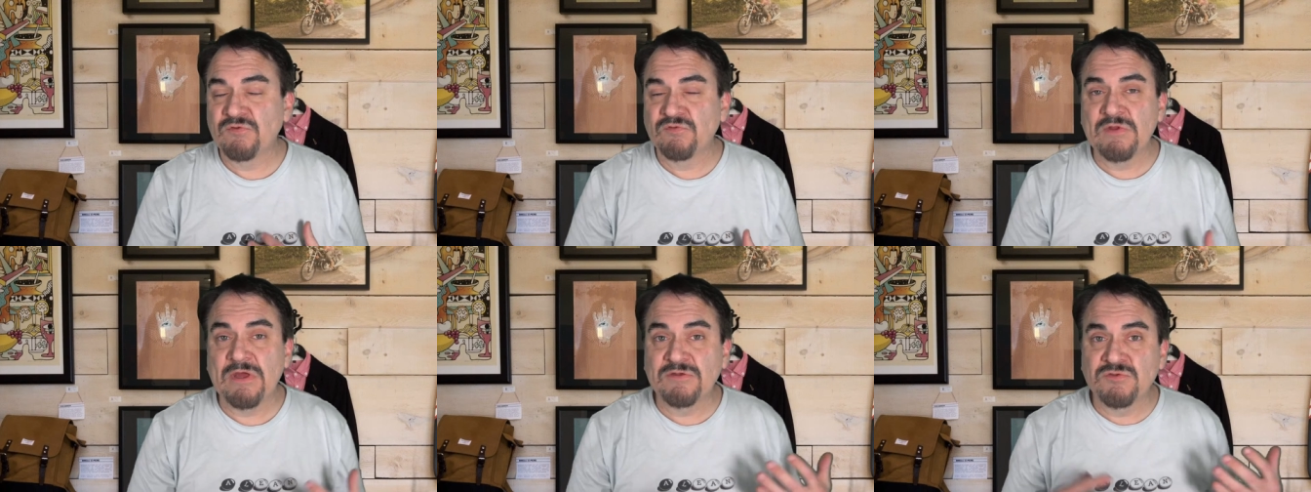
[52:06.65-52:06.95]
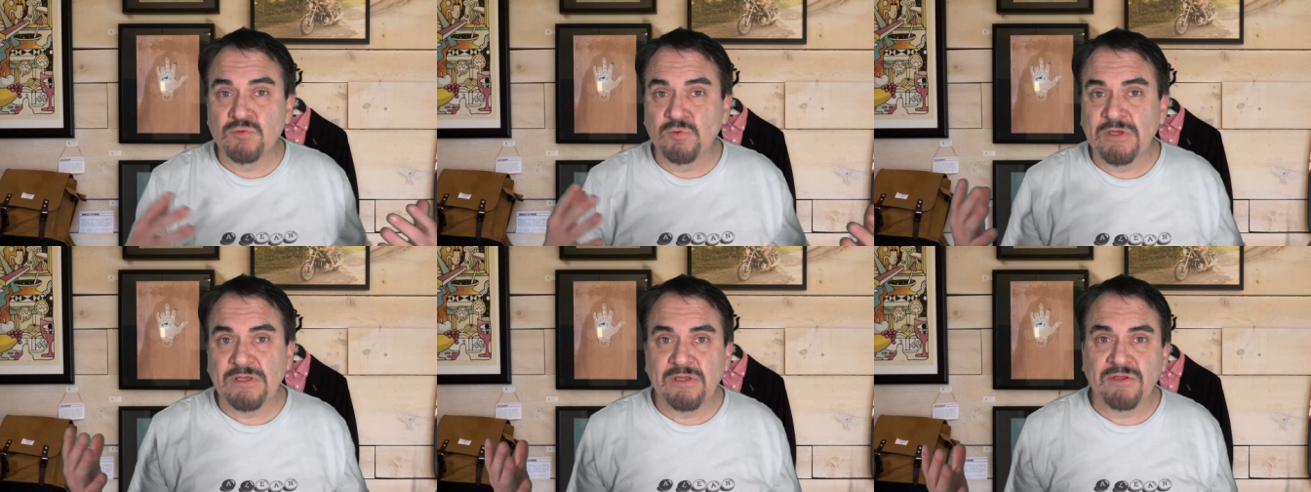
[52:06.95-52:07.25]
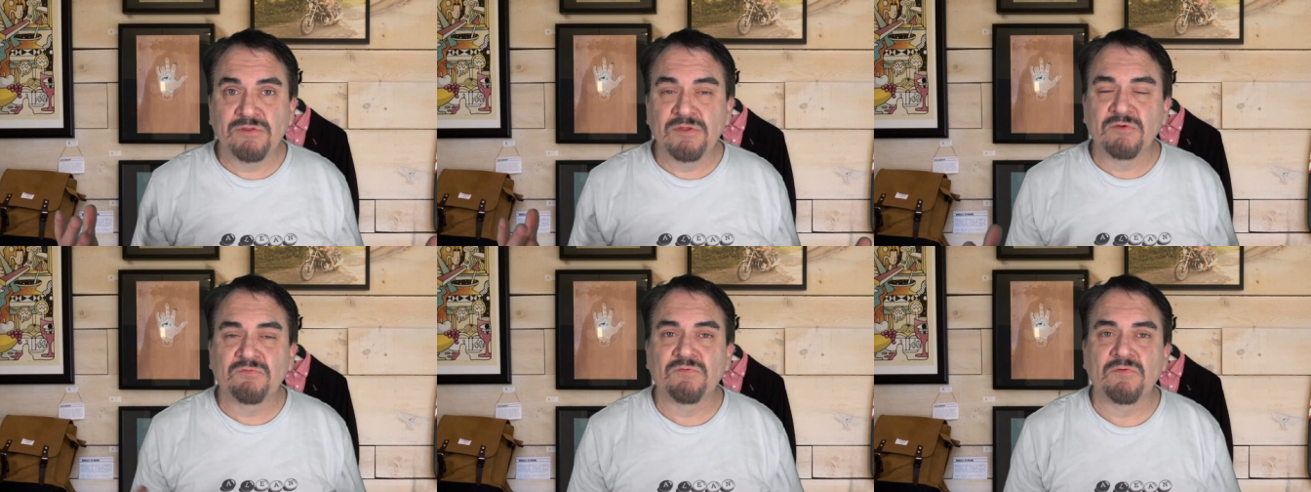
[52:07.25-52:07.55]
It's not doing
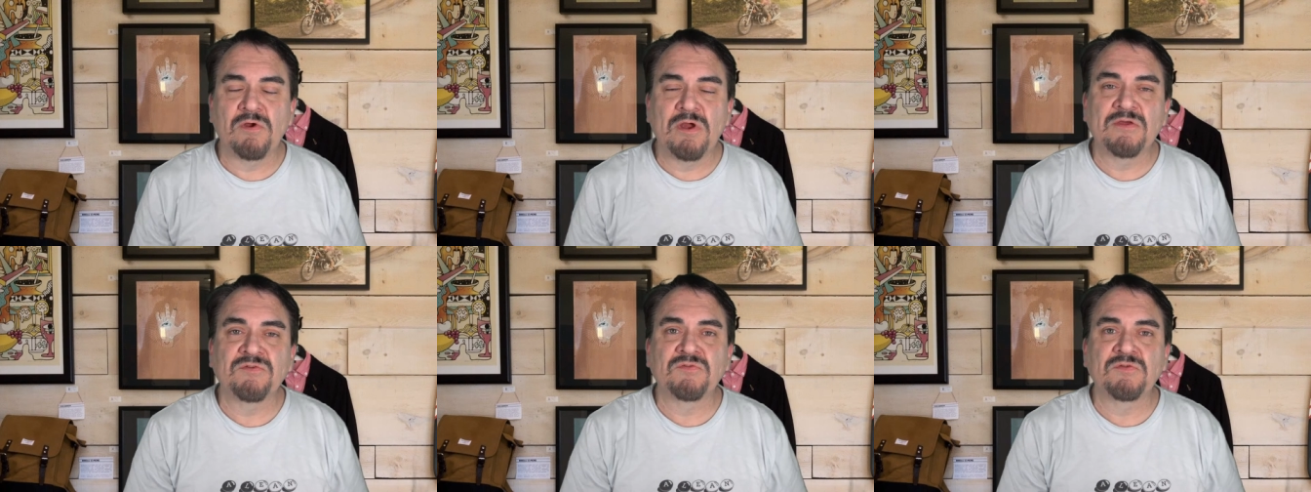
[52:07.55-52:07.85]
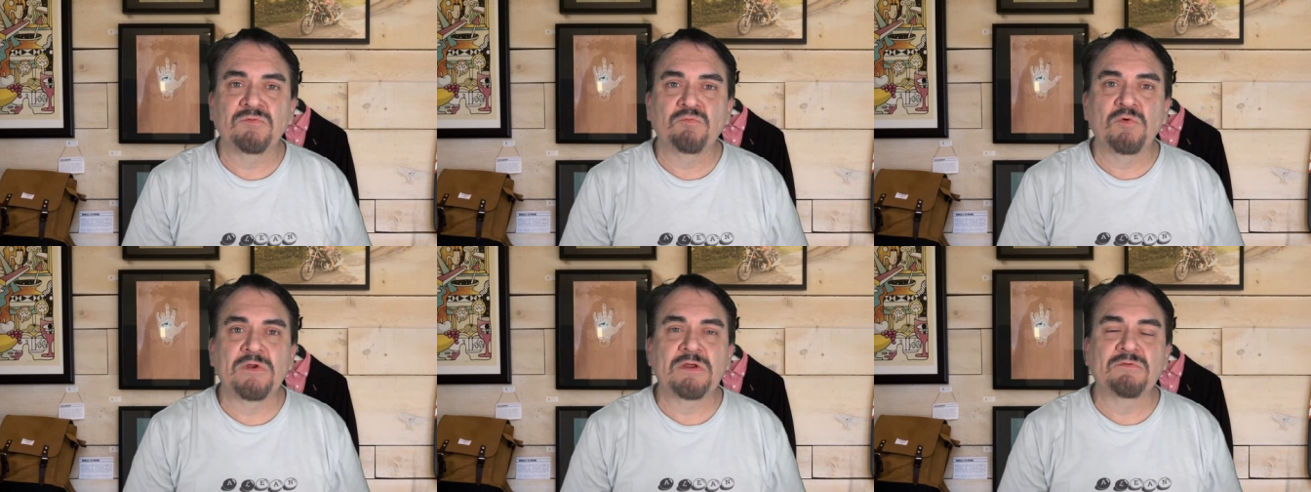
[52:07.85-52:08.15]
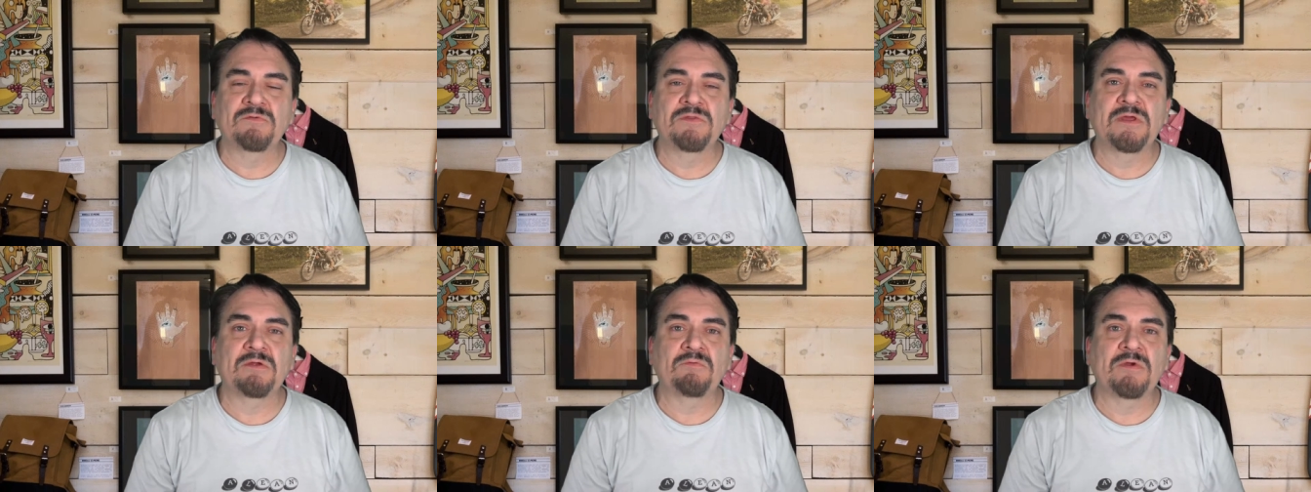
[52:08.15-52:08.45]
anything for us
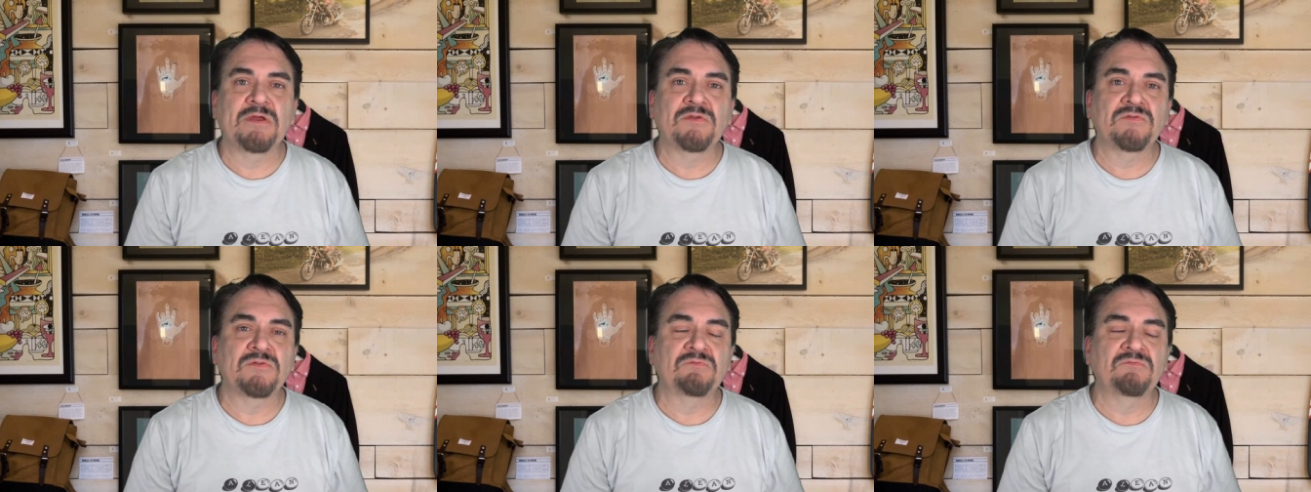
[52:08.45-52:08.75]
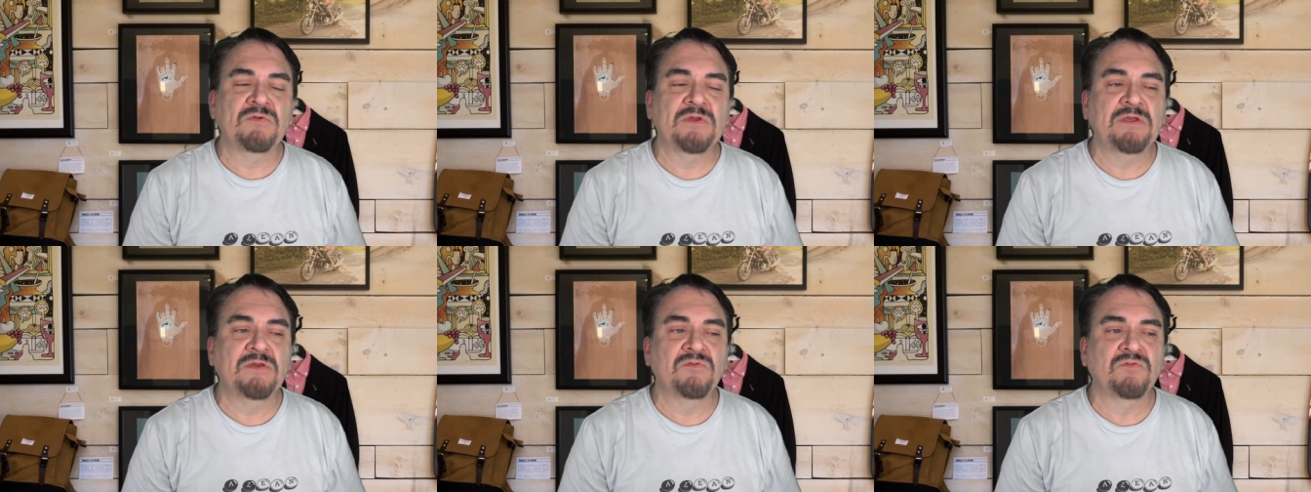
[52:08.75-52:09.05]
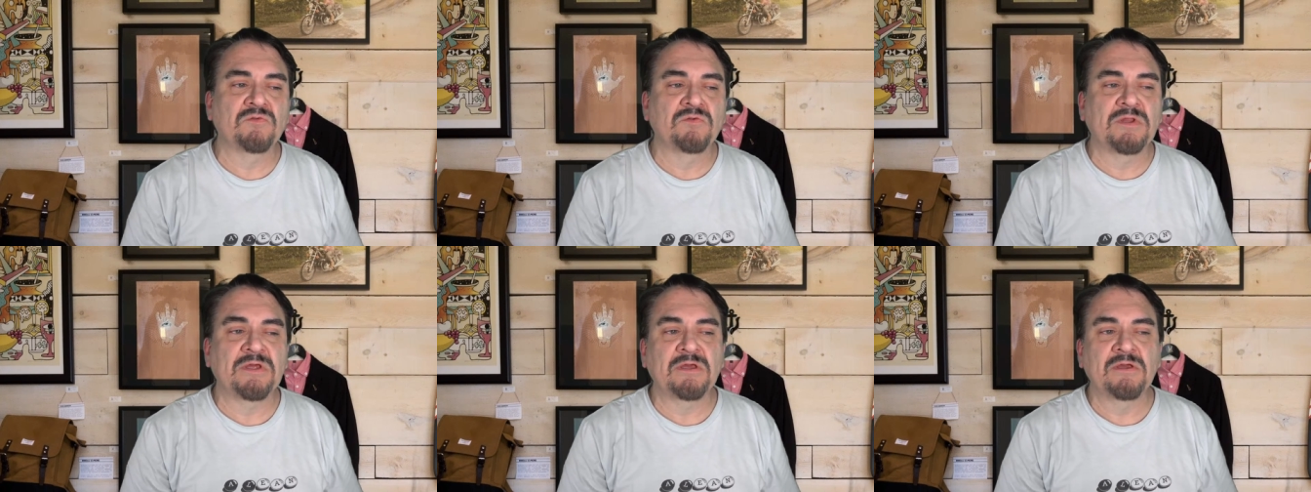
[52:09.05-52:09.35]
whenever they raise the
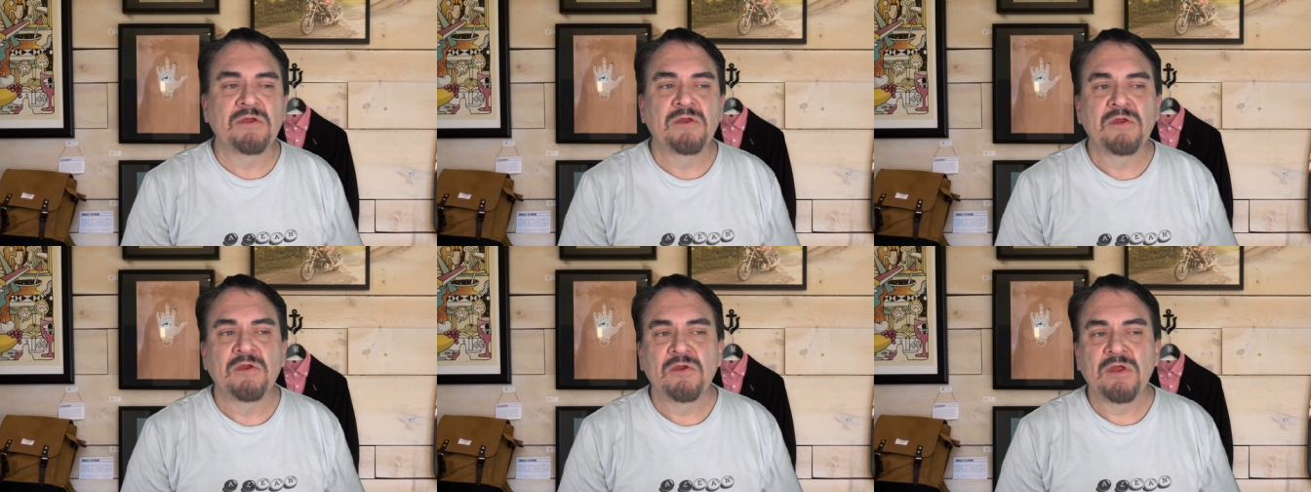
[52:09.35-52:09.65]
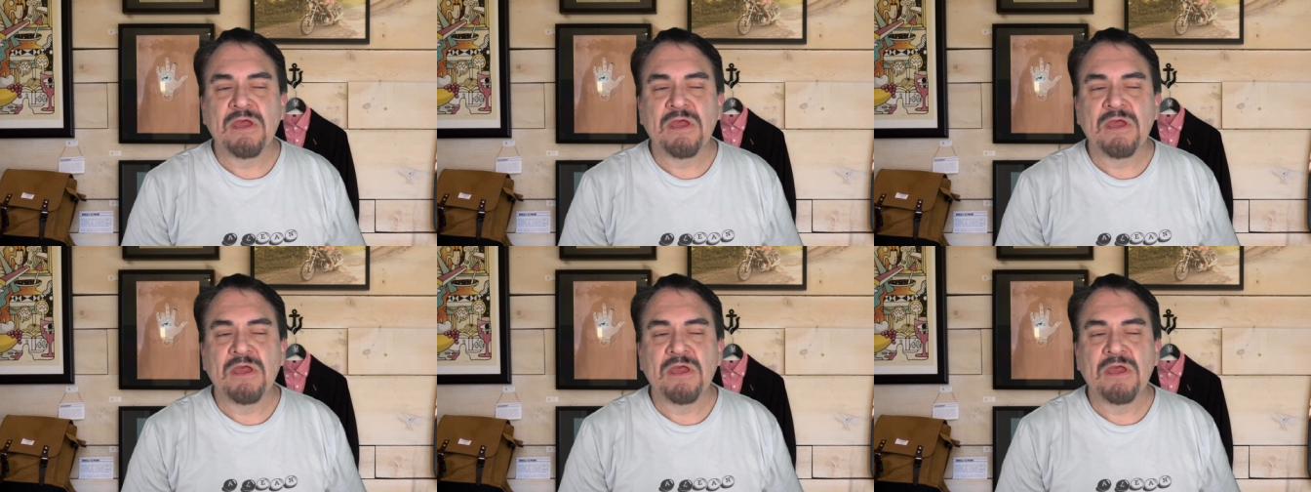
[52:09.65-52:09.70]
fees or they